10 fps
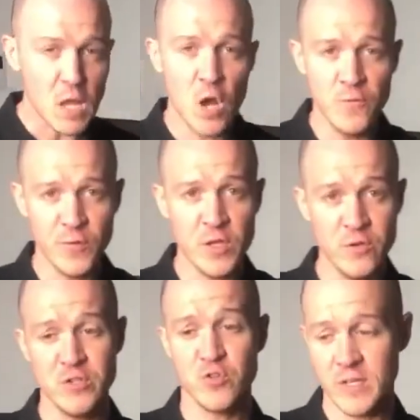Hopefully
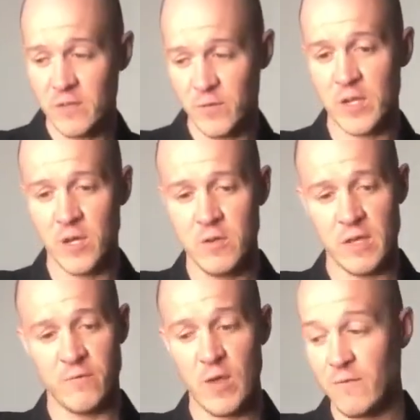you enjoyed the video.
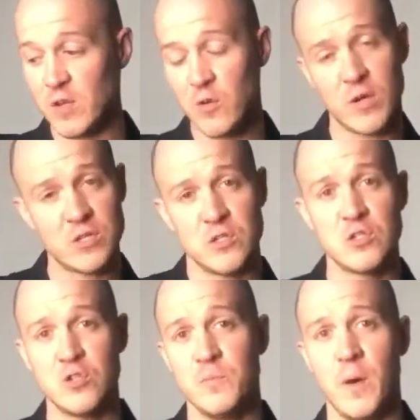If you have any
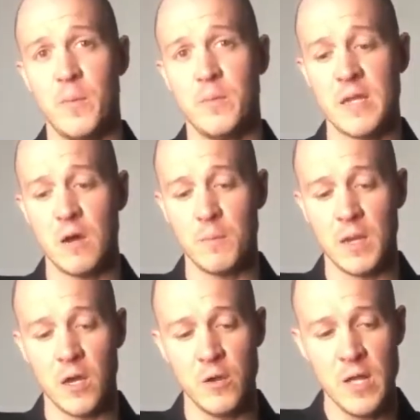questions, do pop them down
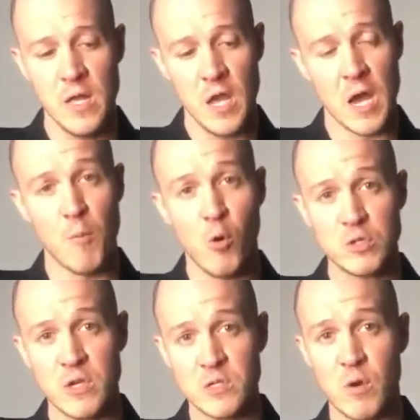below.
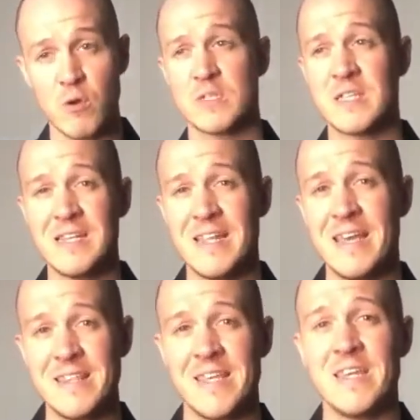Also as well,
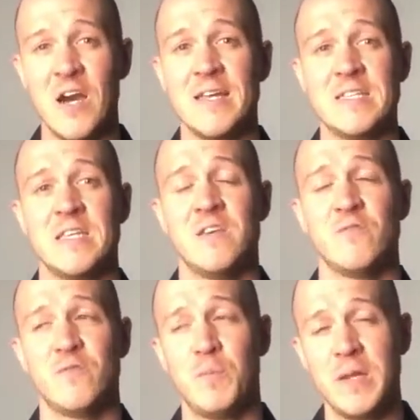Sunday the
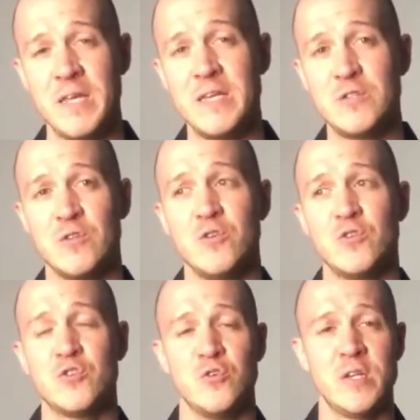19th, please do
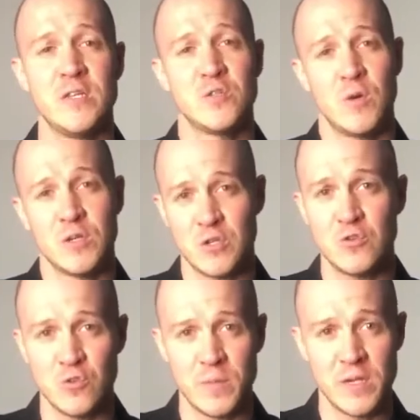tune into our
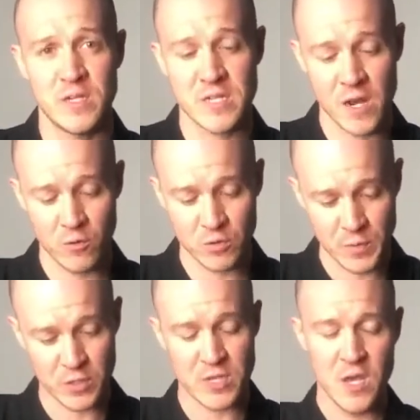social media channels
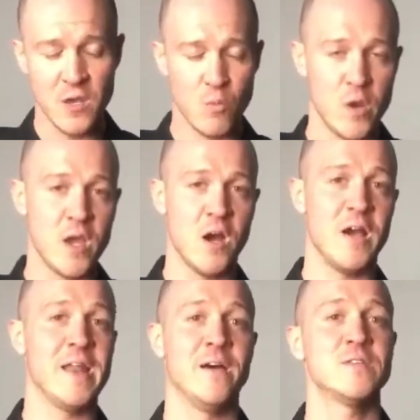because we
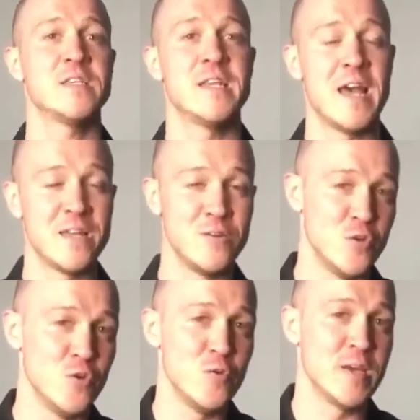are announcing a
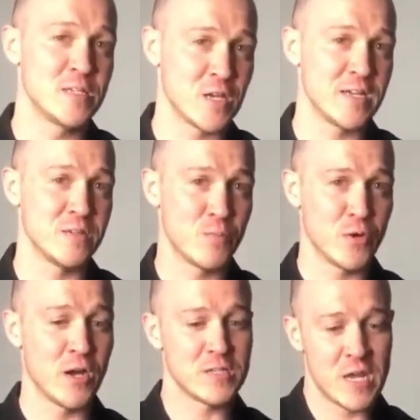new exciting
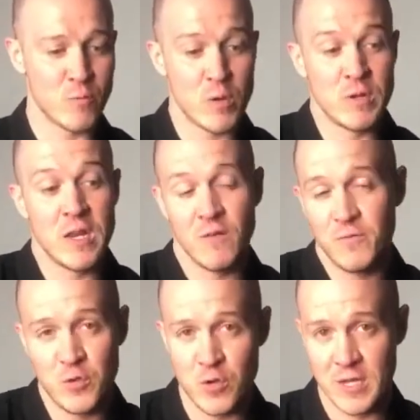product and we would love
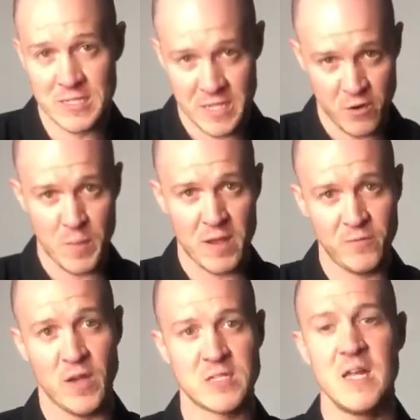for you guys to hear about it
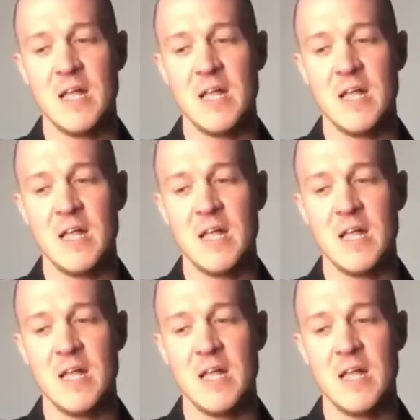first.